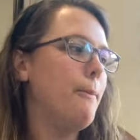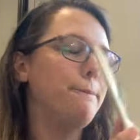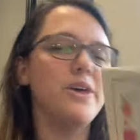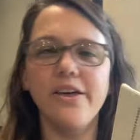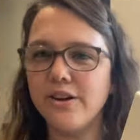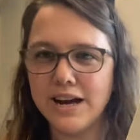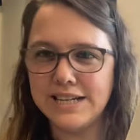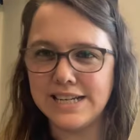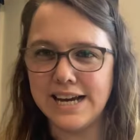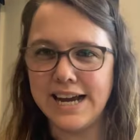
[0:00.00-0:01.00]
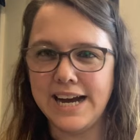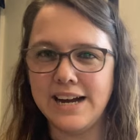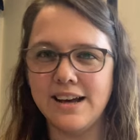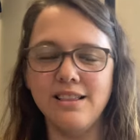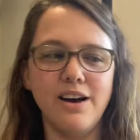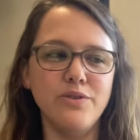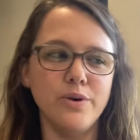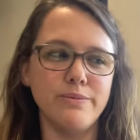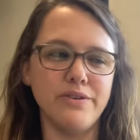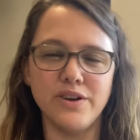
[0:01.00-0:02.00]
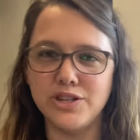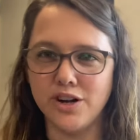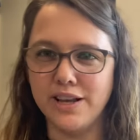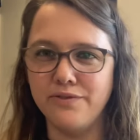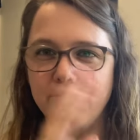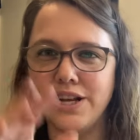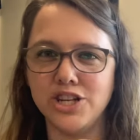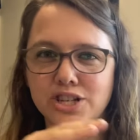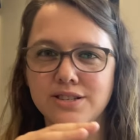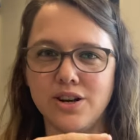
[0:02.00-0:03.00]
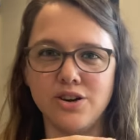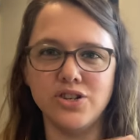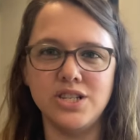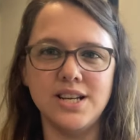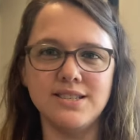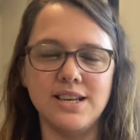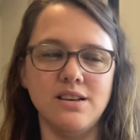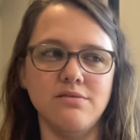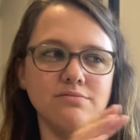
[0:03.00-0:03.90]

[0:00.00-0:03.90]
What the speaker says: The other idea I had, I love the way my friend Darlene finishes her. She does it,